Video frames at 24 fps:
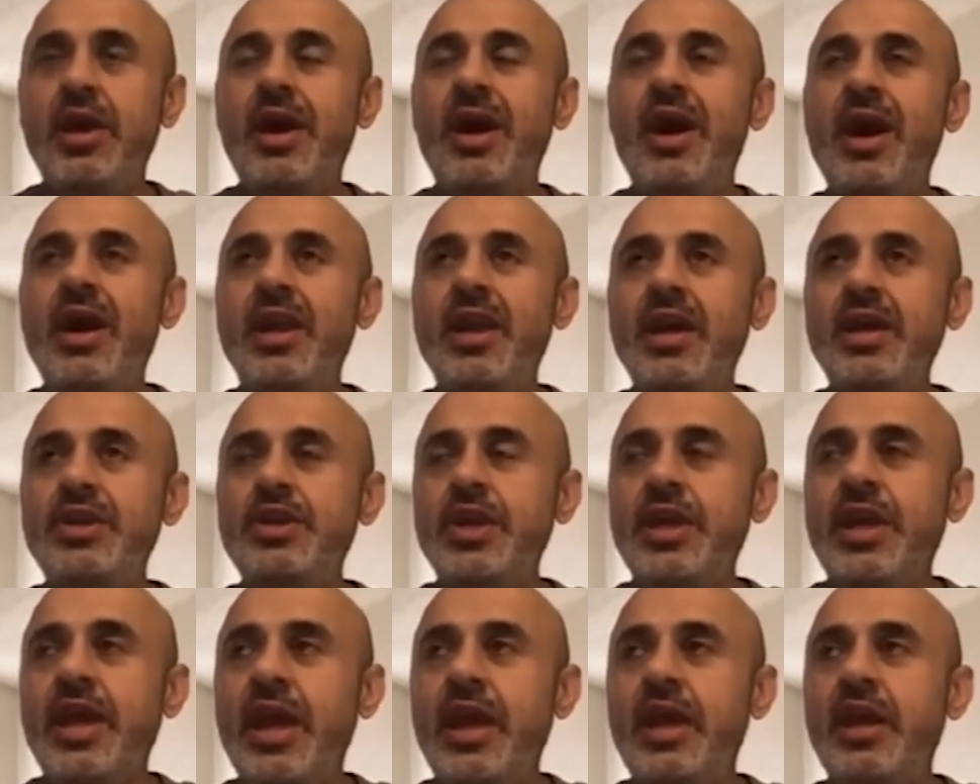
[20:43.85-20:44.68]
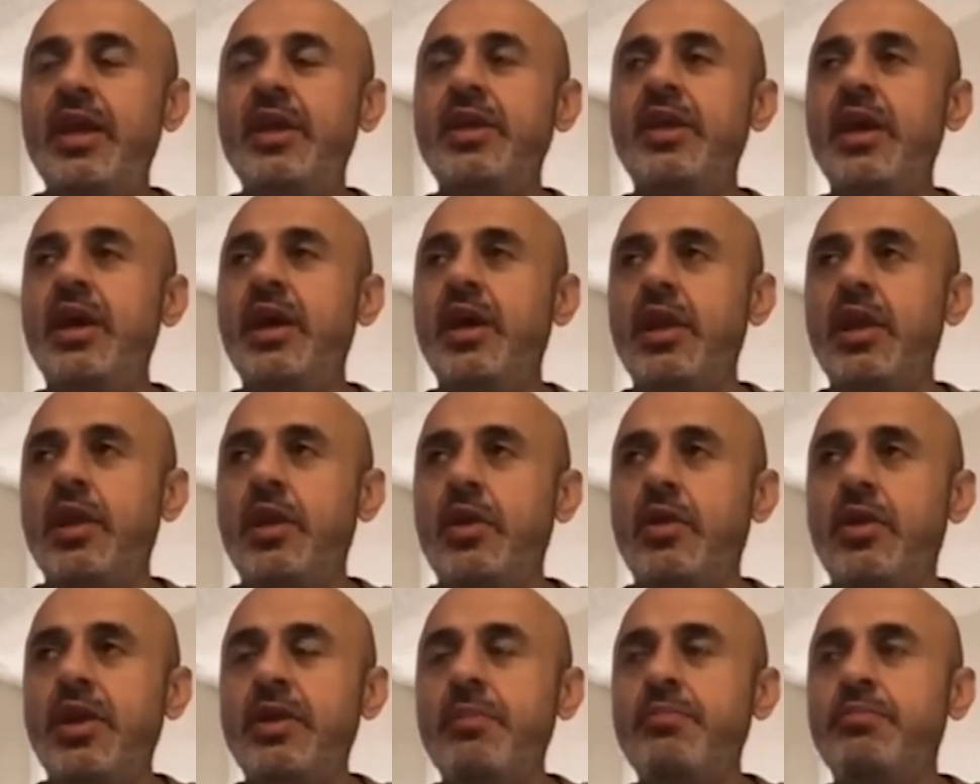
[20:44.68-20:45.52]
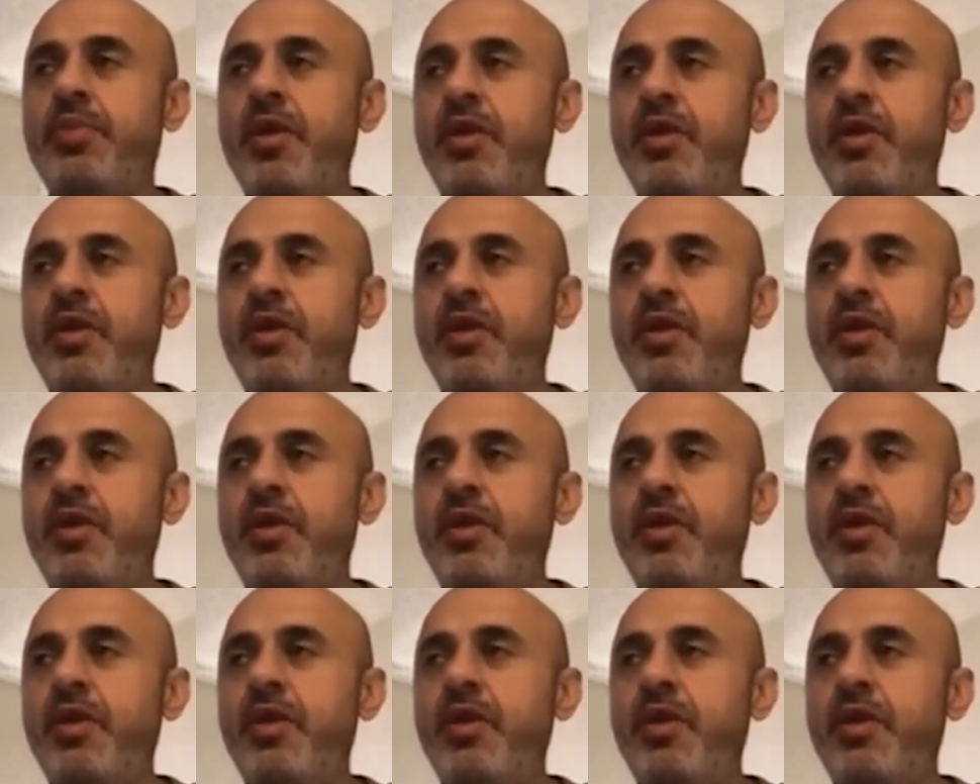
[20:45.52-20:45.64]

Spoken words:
uneducated, illiterate